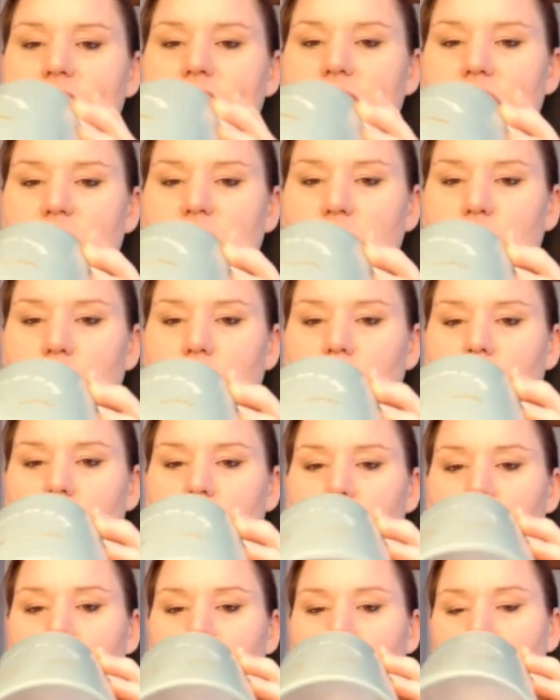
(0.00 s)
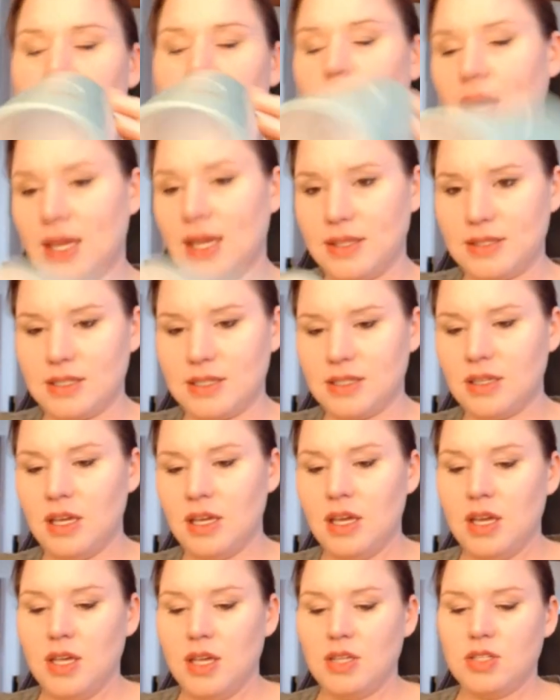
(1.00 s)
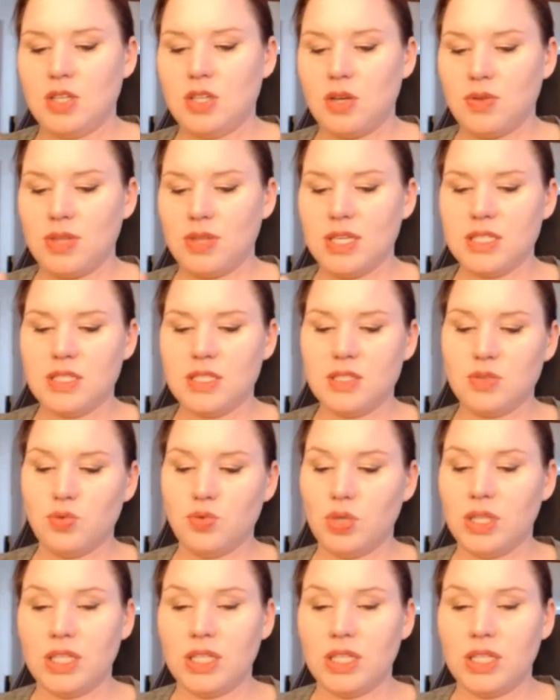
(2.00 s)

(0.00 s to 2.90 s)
handmade and painted. So this is really